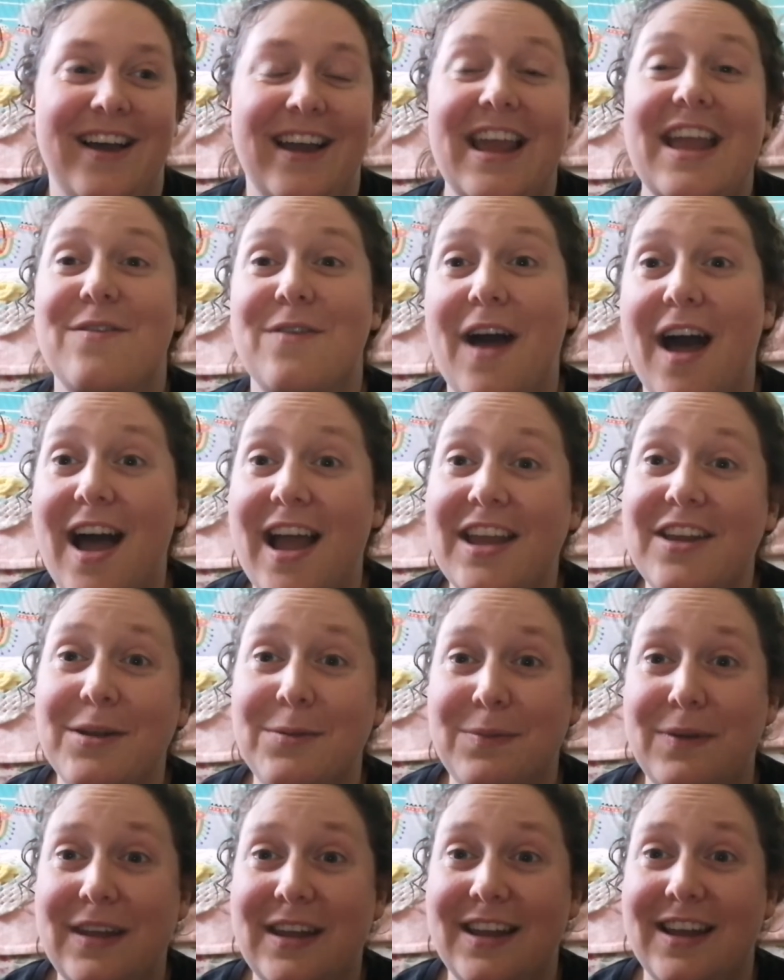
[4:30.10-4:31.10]
if I
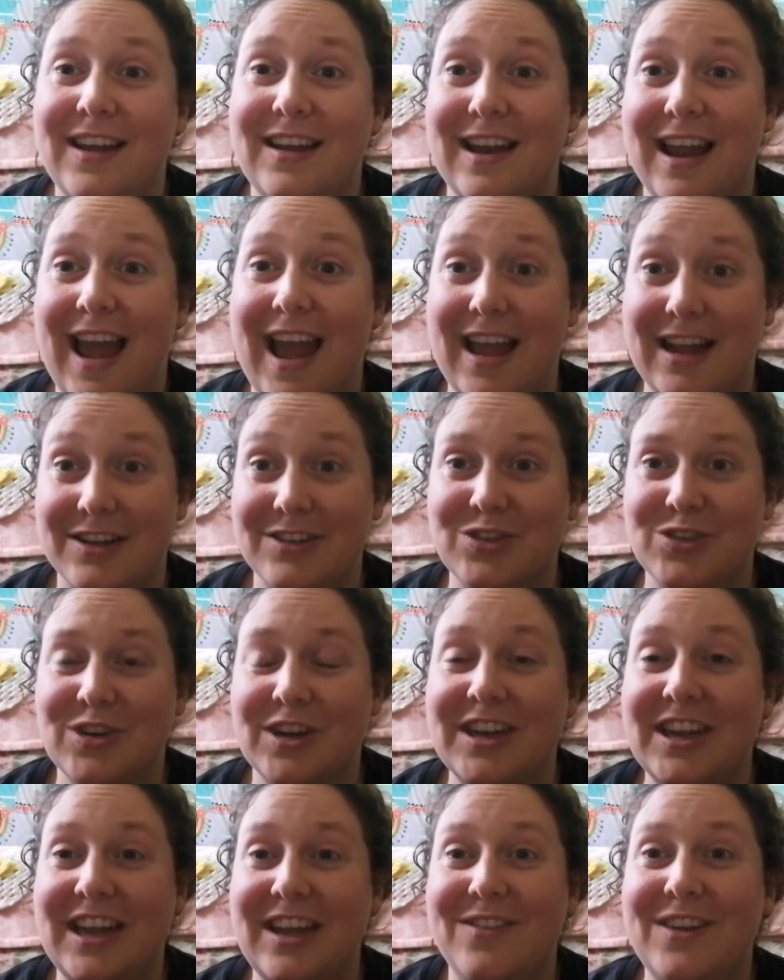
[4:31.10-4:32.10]
could be an
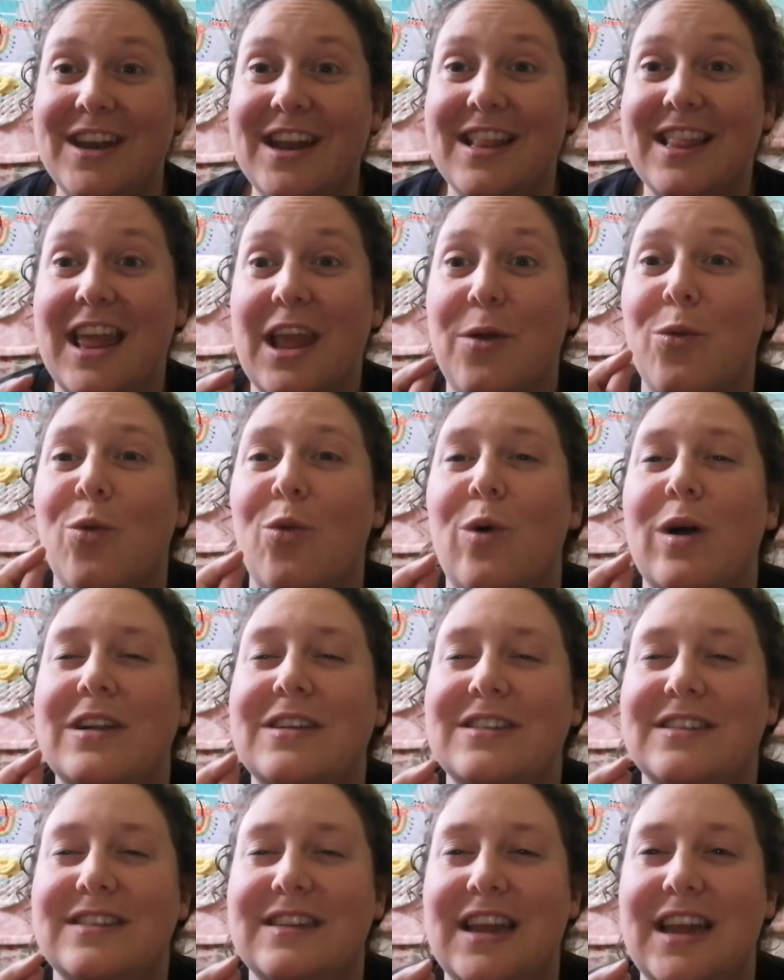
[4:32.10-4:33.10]
extra even in like
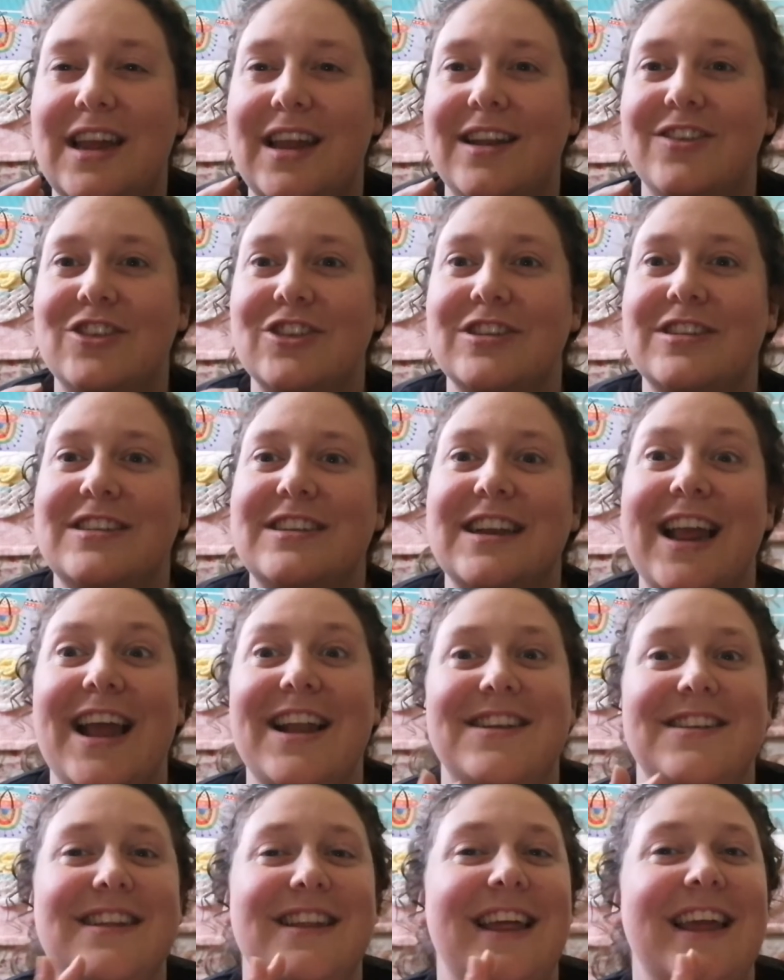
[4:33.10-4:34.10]
one scene just to
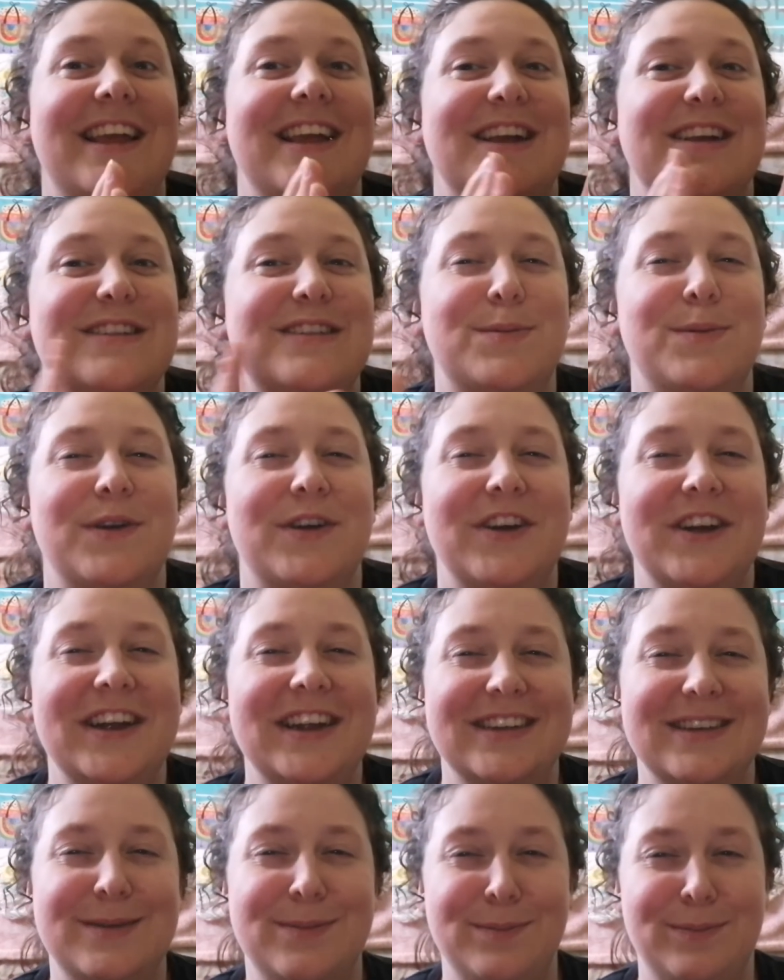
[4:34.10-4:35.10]
get to like
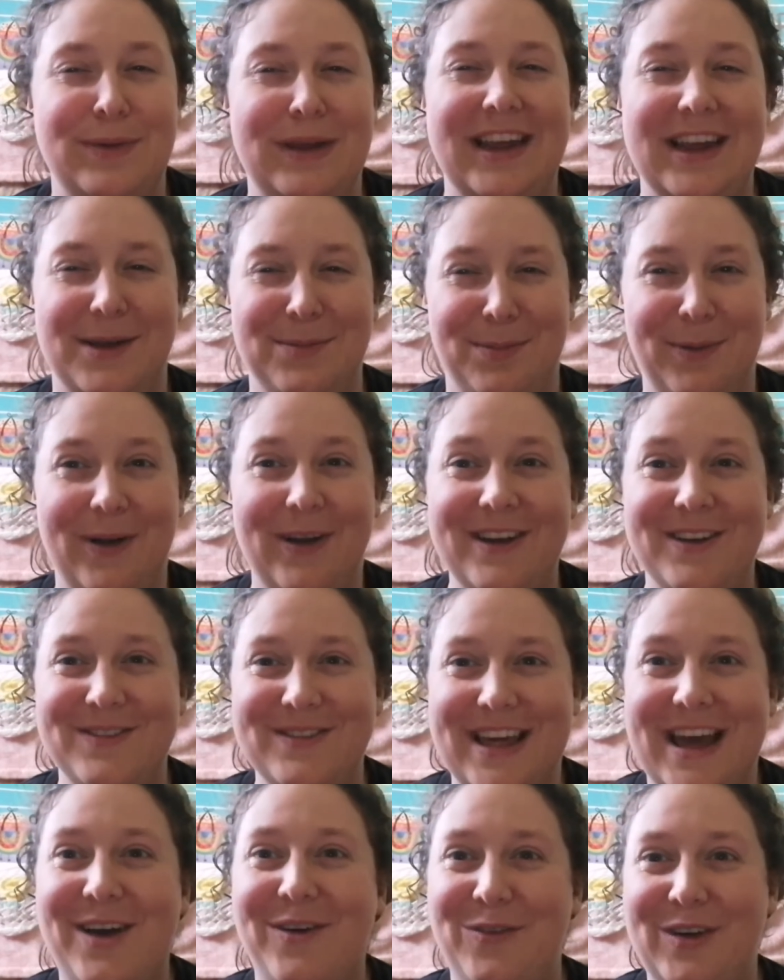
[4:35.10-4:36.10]
experience being a part
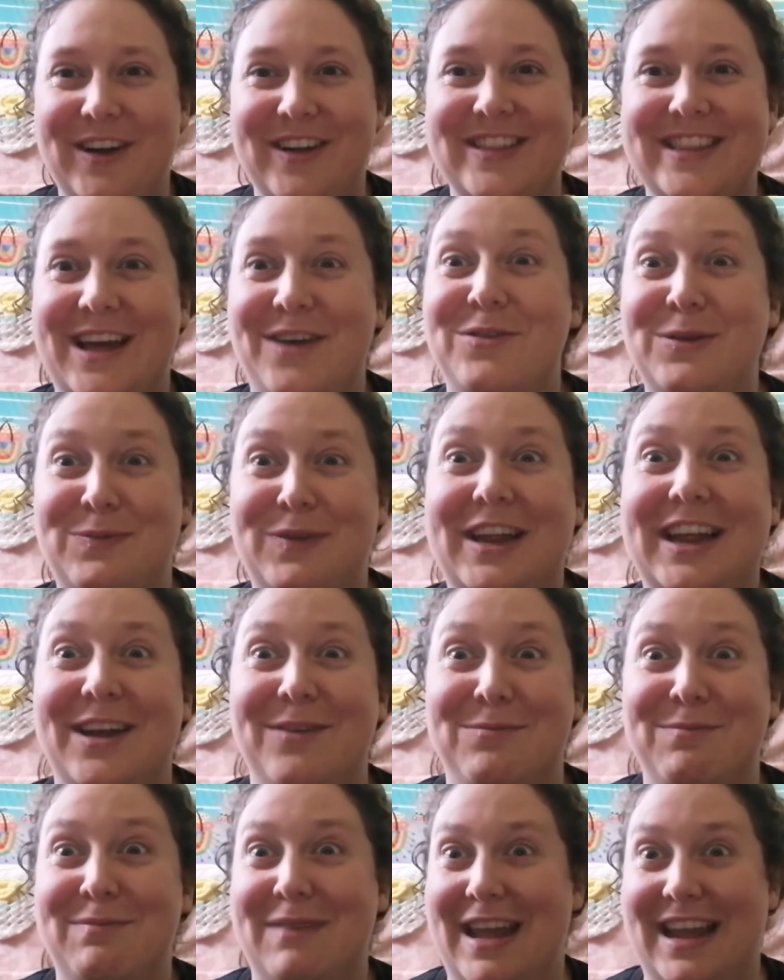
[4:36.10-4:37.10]
of that world, that would be
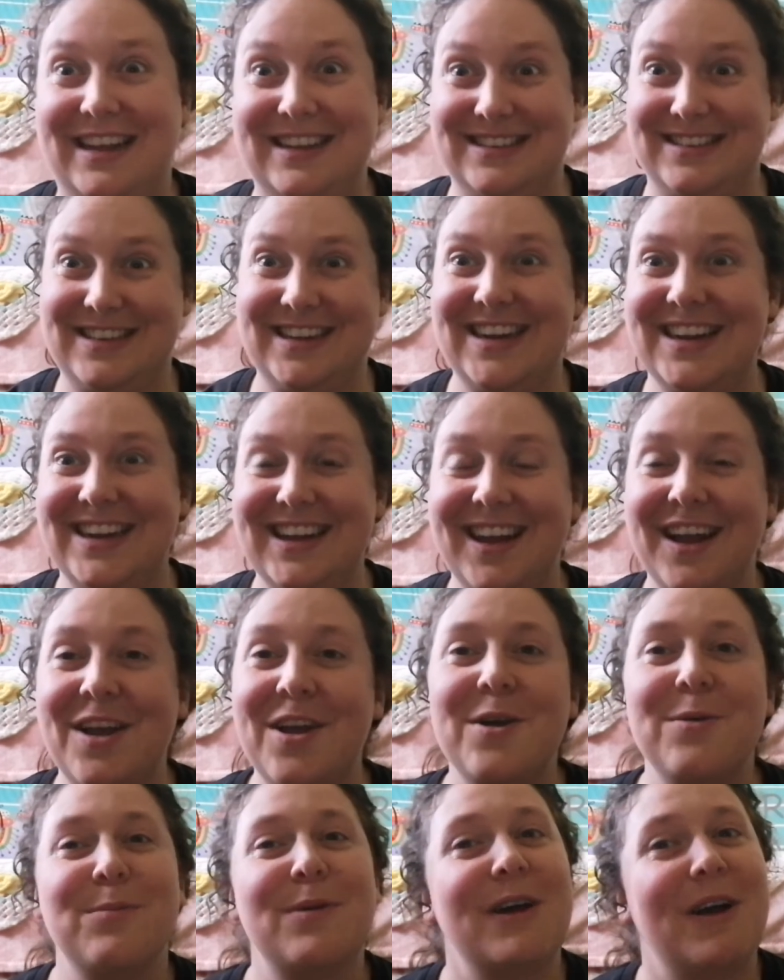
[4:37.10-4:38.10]
amazing.
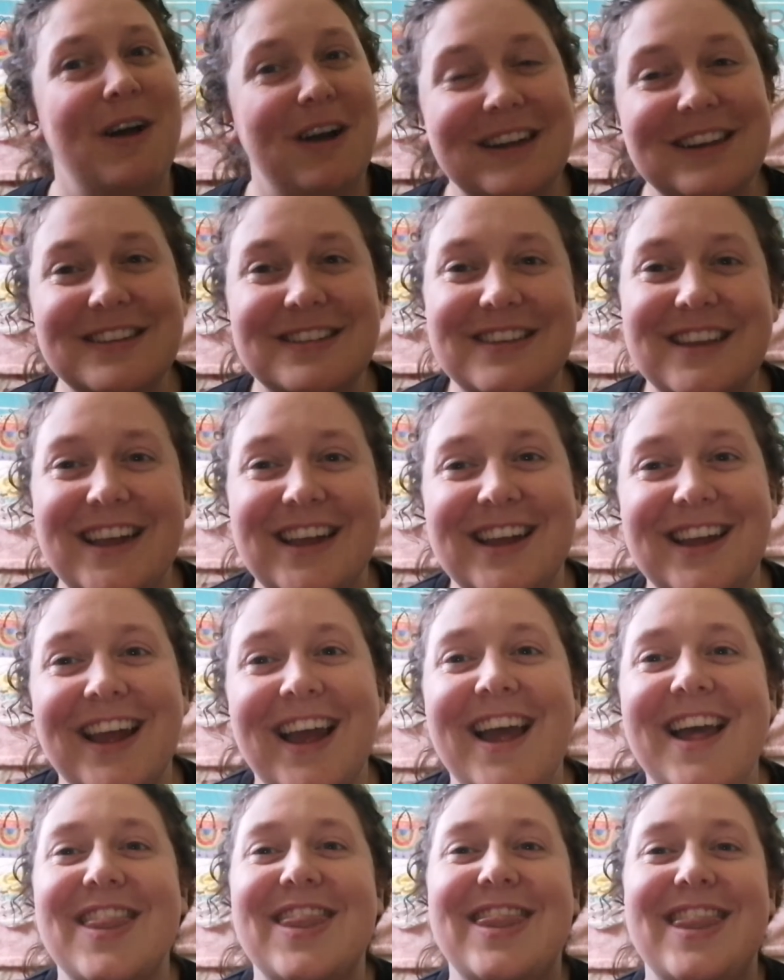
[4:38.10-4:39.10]
But honestly,
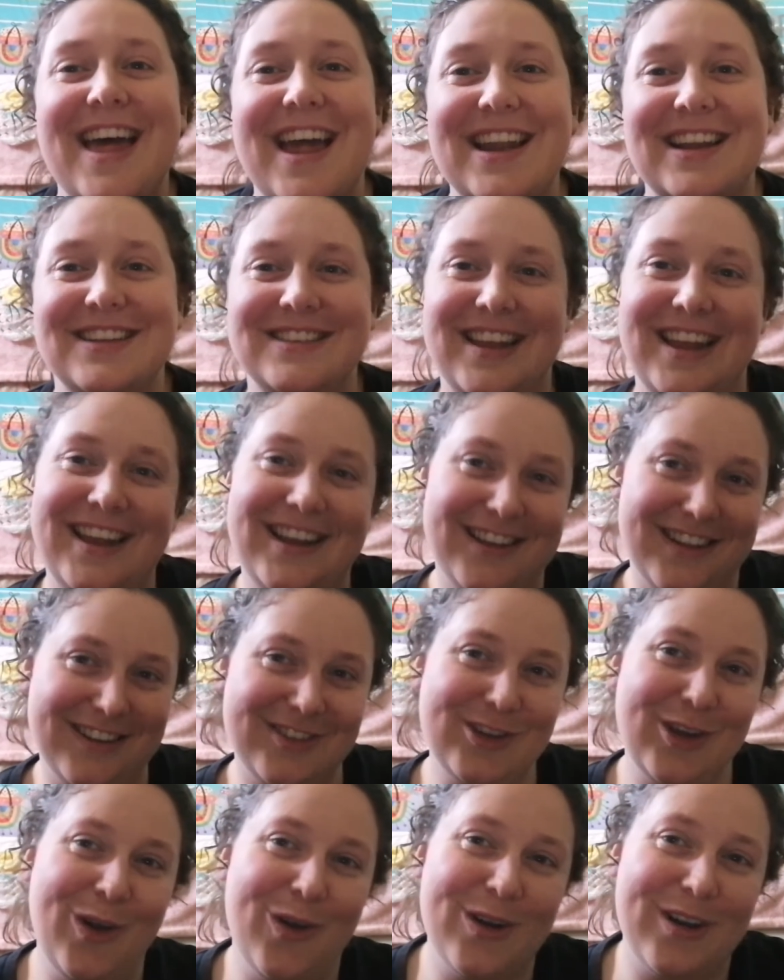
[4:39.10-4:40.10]
that is
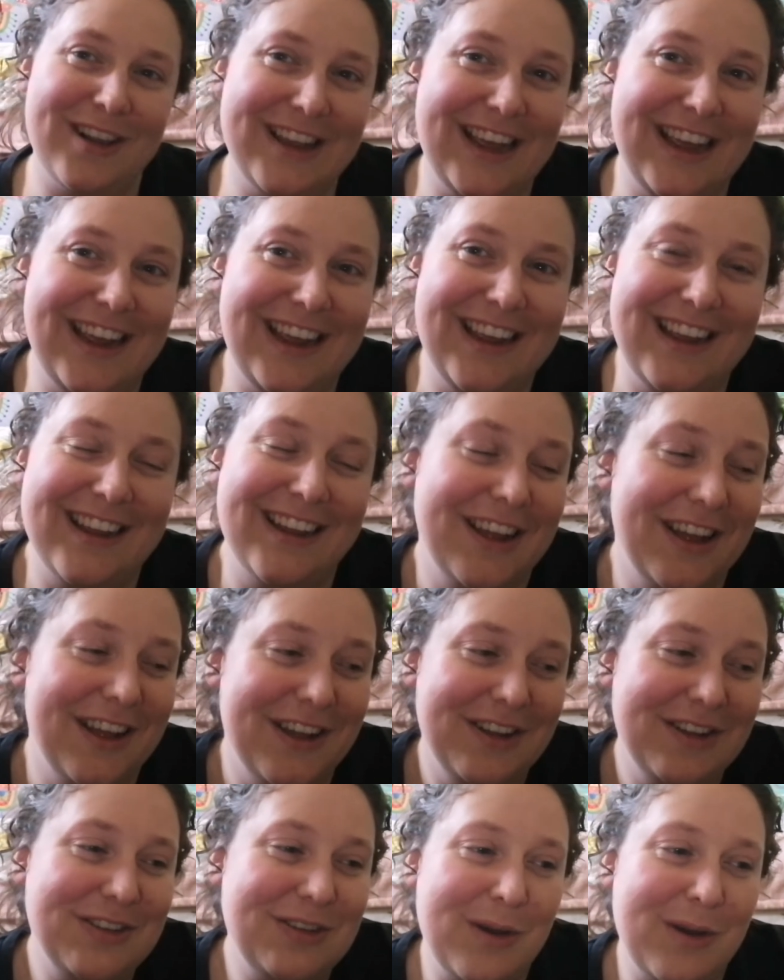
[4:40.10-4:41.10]
like totally,
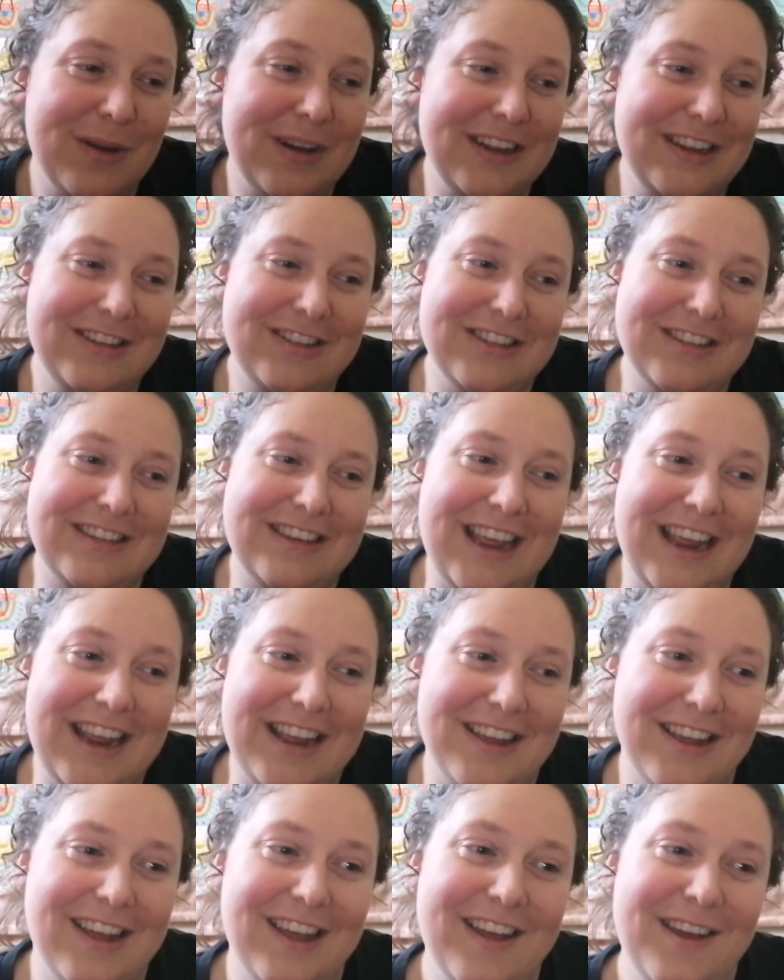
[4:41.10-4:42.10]
totally just
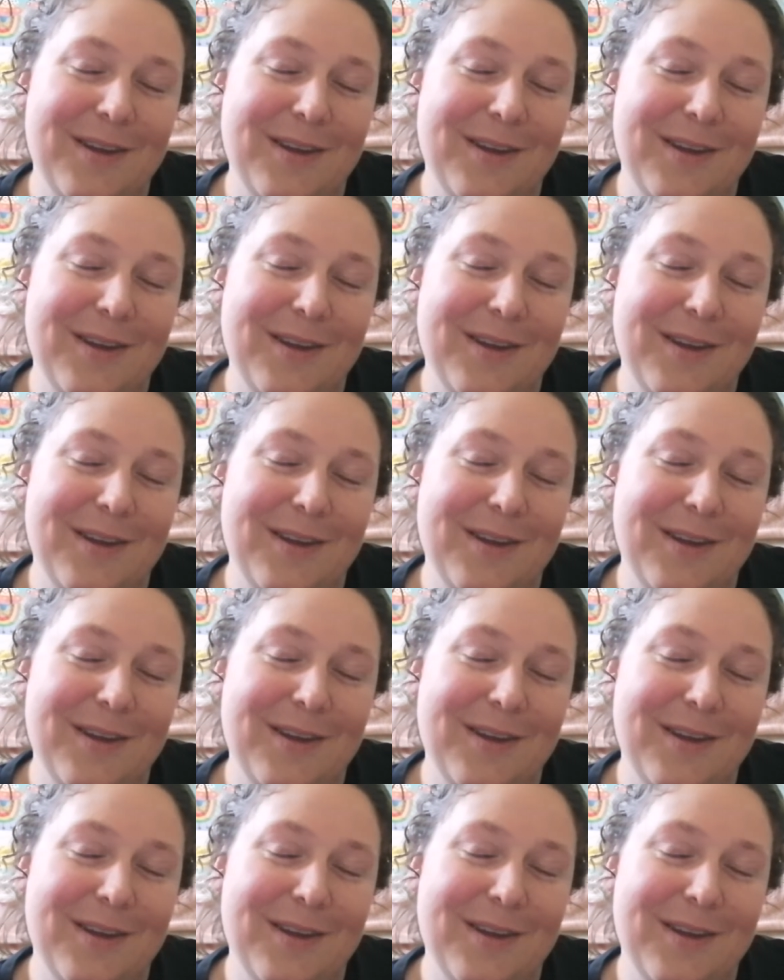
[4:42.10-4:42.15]
like